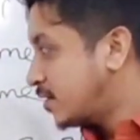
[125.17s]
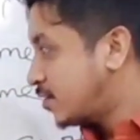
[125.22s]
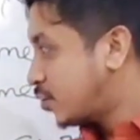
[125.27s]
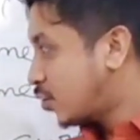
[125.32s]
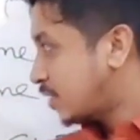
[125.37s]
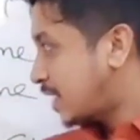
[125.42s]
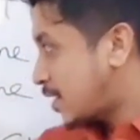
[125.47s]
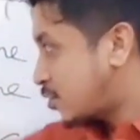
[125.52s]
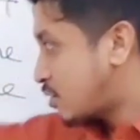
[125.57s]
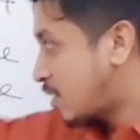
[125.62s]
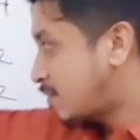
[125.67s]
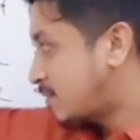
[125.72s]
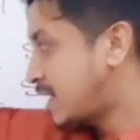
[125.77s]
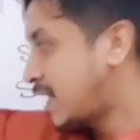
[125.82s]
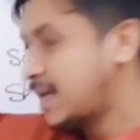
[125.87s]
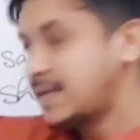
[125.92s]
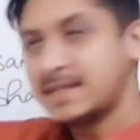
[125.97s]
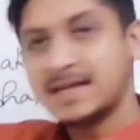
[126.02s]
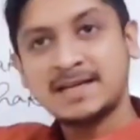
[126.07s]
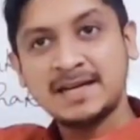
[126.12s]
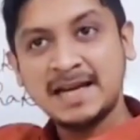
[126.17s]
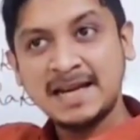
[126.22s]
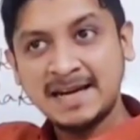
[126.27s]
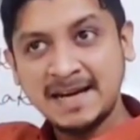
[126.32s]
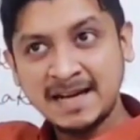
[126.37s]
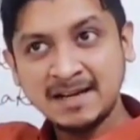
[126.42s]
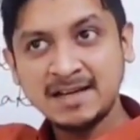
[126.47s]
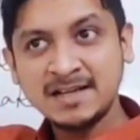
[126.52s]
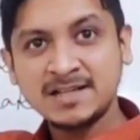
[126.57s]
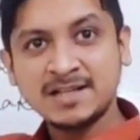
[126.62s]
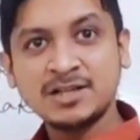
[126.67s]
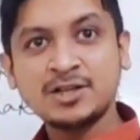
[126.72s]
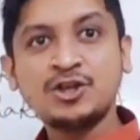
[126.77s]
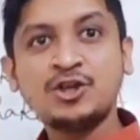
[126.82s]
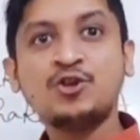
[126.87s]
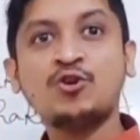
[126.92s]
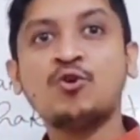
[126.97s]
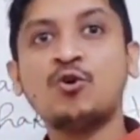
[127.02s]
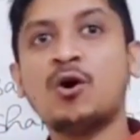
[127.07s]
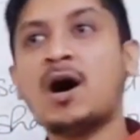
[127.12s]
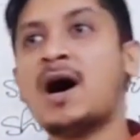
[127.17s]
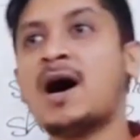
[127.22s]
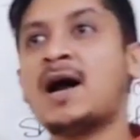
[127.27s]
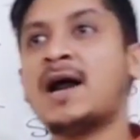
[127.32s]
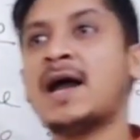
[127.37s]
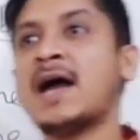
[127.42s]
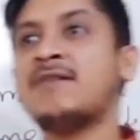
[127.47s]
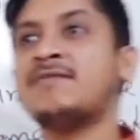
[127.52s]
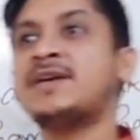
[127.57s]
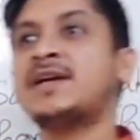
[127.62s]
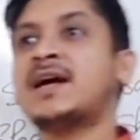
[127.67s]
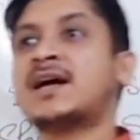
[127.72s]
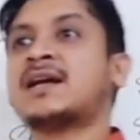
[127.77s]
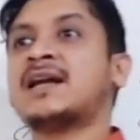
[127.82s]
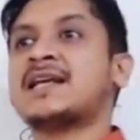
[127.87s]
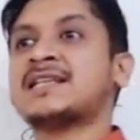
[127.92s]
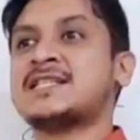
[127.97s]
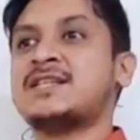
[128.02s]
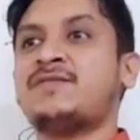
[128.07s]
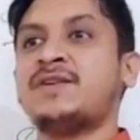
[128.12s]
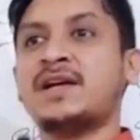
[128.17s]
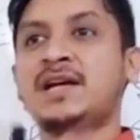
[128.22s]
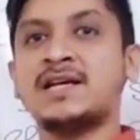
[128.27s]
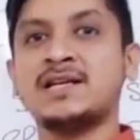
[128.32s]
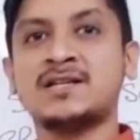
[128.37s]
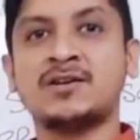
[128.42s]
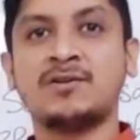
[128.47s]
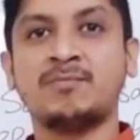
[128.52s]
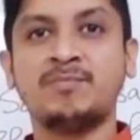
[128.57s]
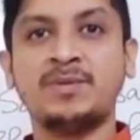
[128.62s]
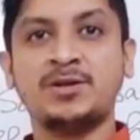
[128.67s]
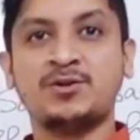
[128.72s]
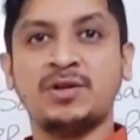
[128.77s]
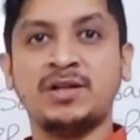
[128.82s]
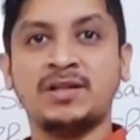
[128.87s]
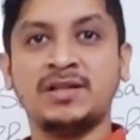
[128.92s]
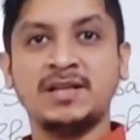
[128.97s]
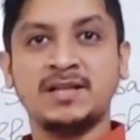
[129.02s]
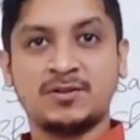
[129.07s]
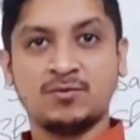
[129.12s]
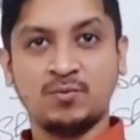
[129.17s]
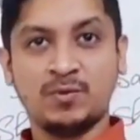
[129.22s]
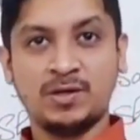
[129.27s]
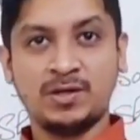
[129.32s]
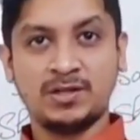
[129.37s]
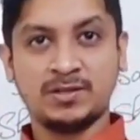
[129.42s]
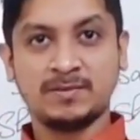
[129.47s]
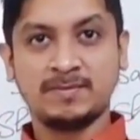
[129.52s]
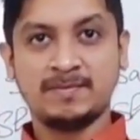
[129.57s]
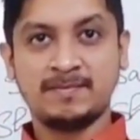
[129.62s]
So, that's why I'm saying that in English, you are having a classification between this word.